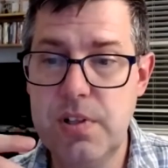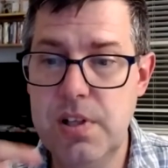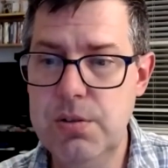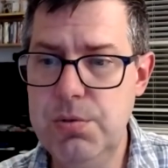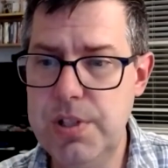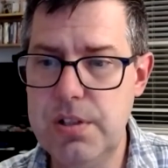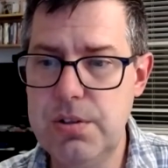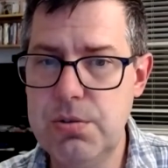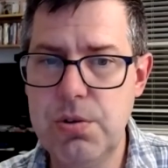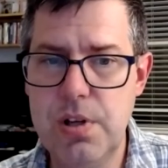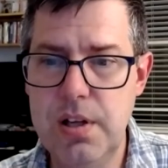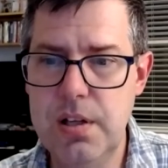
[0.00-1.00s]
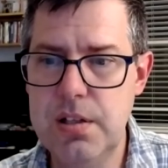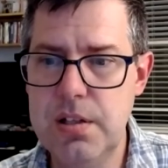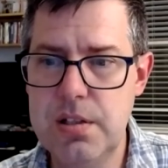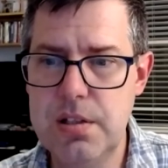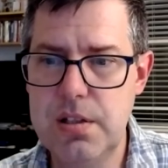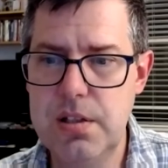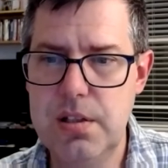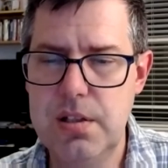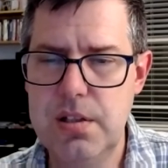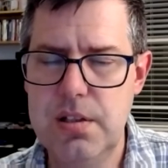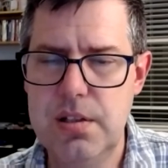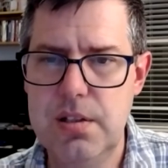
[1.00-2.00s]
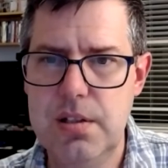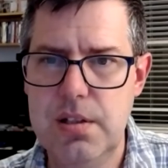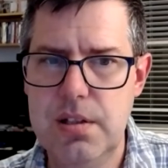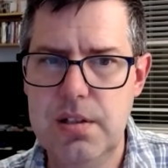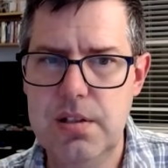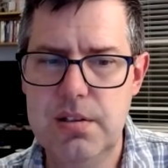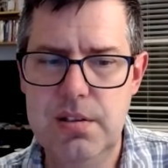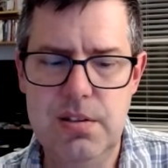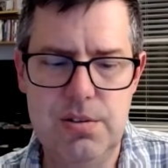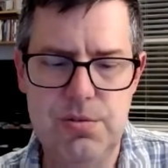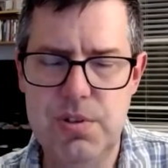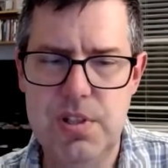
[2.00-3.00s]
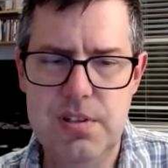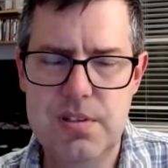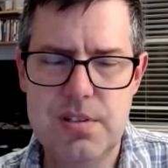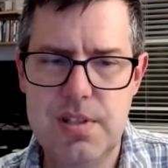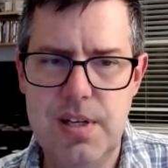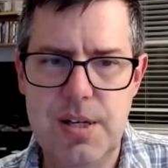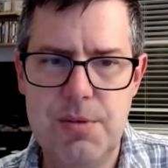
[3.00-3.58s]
like we do. And, it's,